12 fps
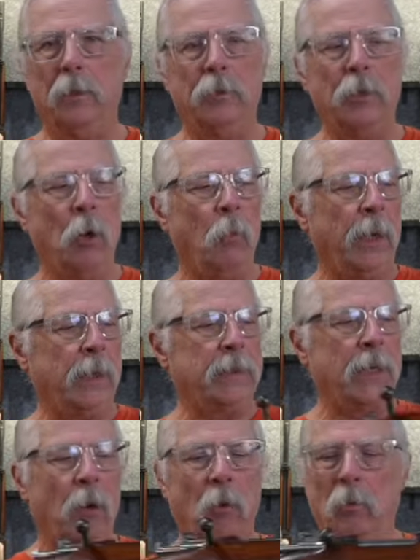No way to
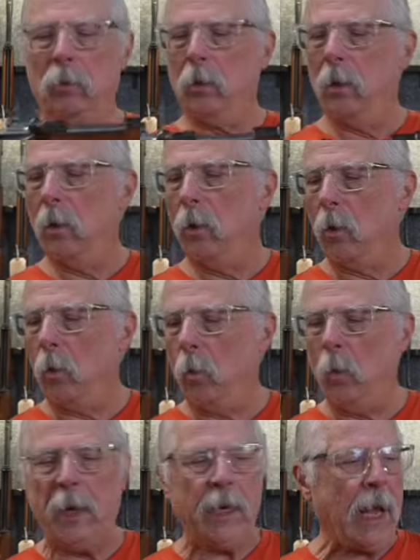tell
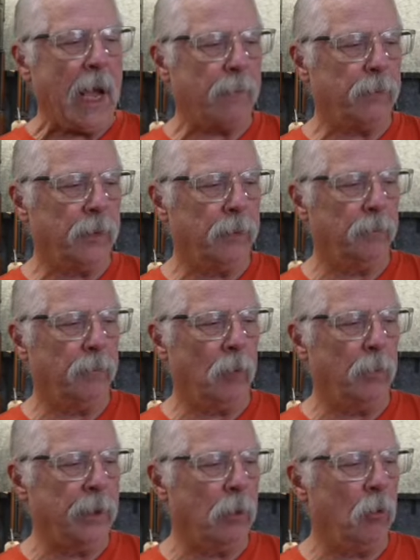when it happened,
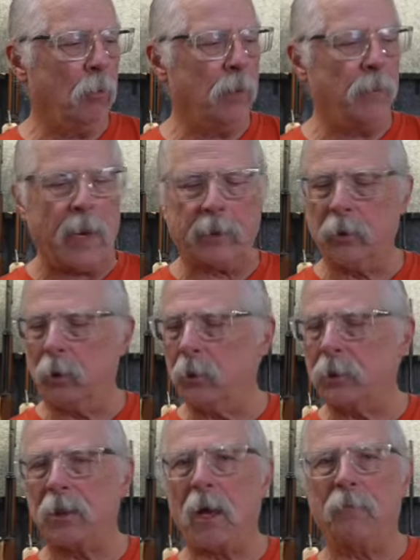but we know it went back to
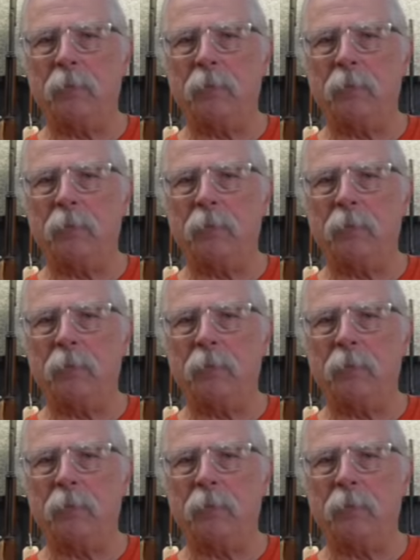Gustav